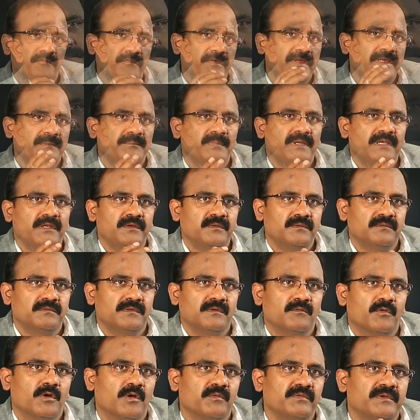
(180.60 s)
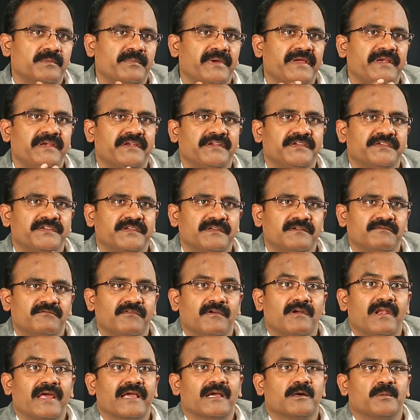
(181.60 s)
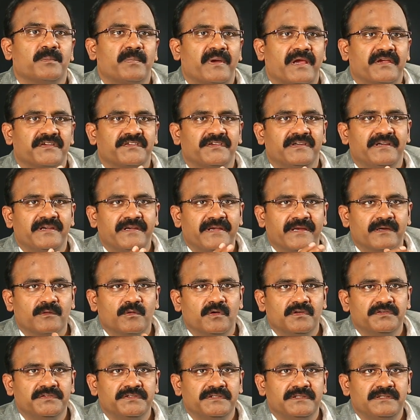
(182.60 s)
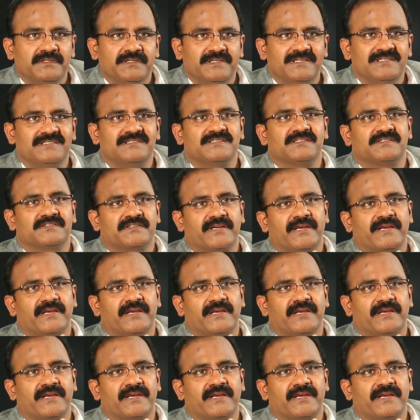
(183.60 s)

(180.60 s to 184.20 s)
We believe one of the main reasons for lack of passion in technology is the